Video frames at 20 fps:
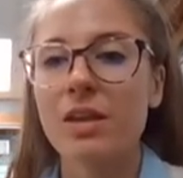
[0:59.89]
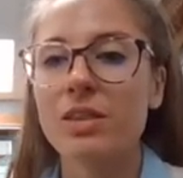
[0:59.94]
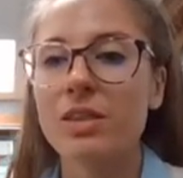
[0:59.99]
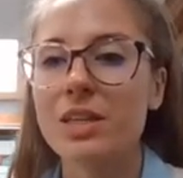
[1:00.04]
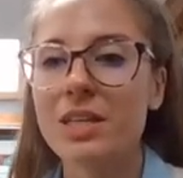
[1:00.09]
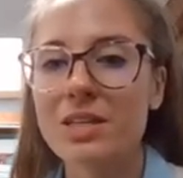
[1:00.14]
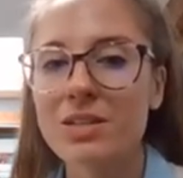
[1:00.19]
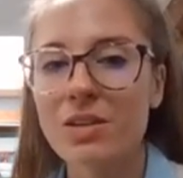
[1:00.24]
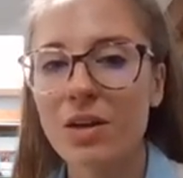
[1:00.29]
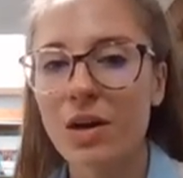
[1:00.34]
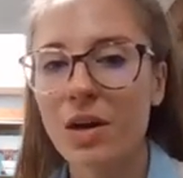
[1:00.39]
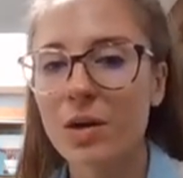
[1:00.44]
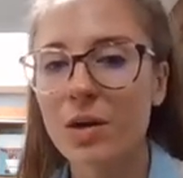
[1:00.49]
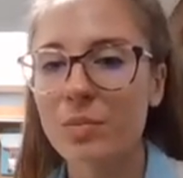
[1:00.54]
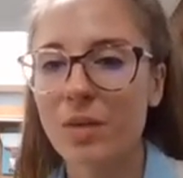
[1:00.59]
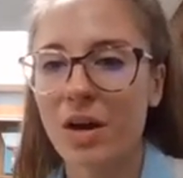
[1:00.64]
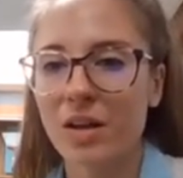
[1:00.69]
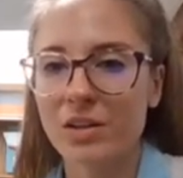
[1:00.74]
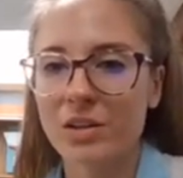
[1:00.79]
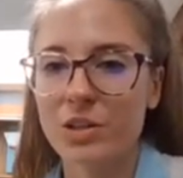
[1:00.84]
These are
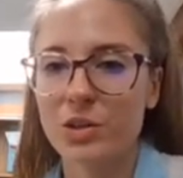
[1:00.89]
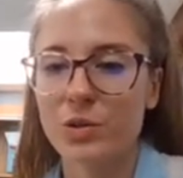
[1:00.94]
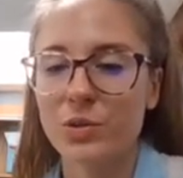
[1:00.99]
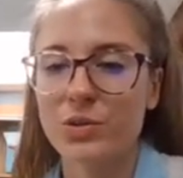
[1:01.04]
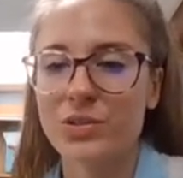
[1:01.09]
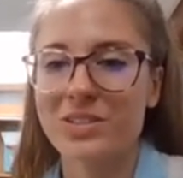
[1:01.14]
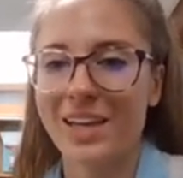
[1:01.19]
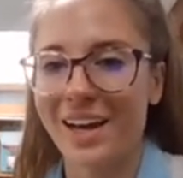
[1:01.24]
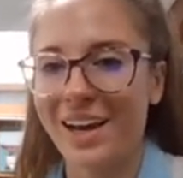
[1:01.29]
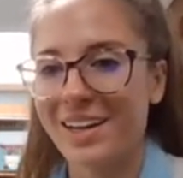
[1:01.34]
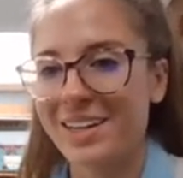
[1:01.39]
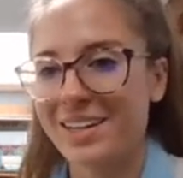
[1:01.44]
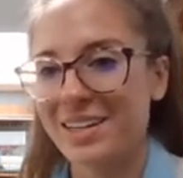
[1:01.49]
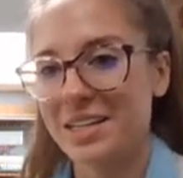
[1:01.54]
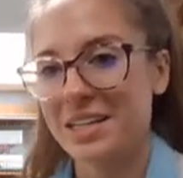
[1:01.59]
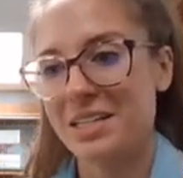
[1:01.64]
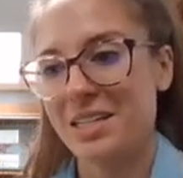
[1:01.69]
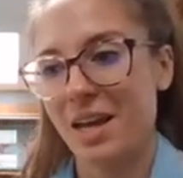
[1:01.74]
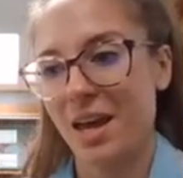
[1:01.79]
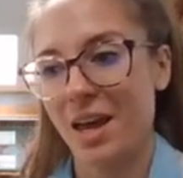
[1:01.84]
molecules that
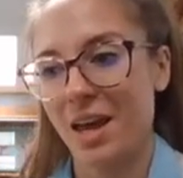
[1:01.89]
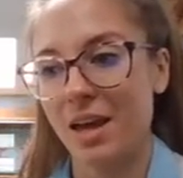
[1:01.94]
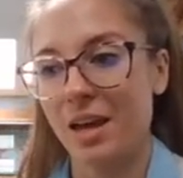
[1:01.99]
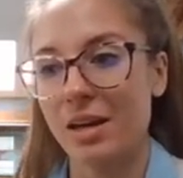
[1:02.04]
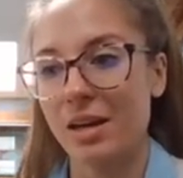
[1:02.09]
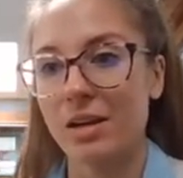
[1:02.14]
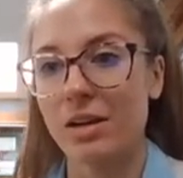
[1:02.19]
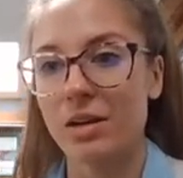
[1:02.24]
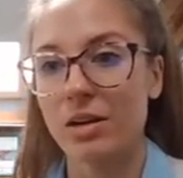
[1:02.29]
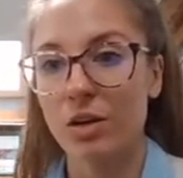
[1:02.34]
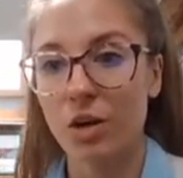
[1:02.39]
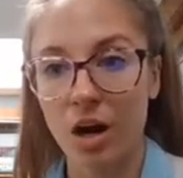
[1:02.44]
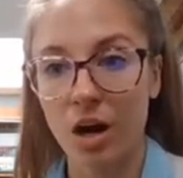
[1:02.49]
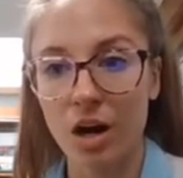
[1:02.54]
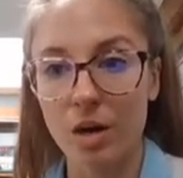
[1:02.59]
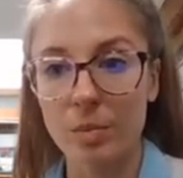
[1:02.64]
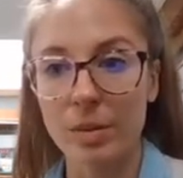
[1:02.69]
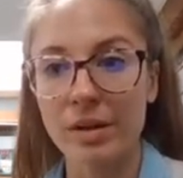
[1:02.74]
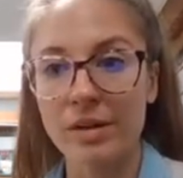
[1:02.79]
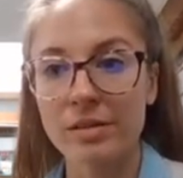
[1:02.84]
contain
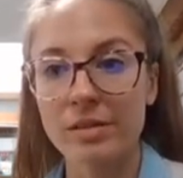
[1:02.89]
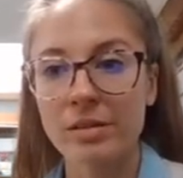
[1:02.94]
carbon.